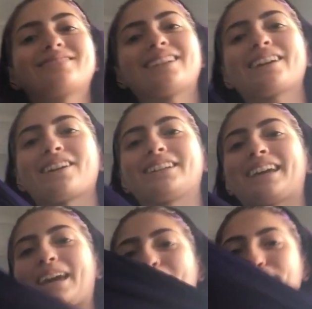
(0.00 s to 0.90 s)
I got a
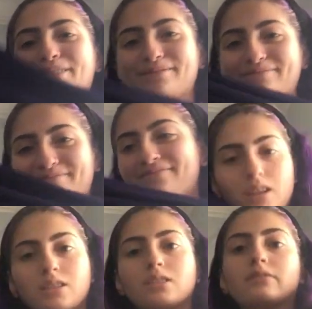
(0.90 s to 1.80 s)
cape.
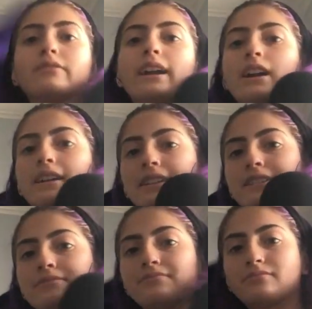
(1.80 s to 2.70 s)
It's very
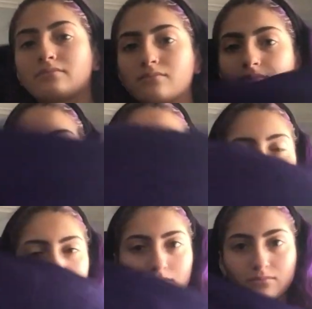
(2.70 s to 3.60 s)

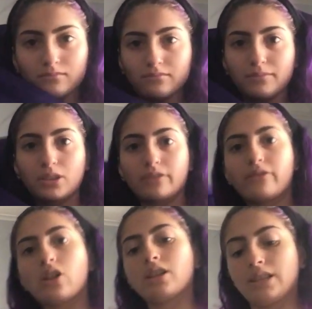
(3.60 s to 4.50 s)

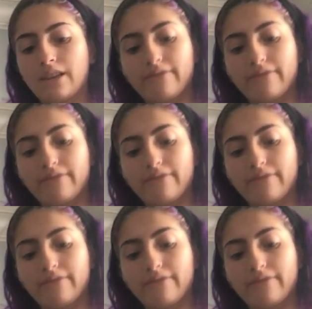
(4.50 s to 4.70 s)
beautiful. It's like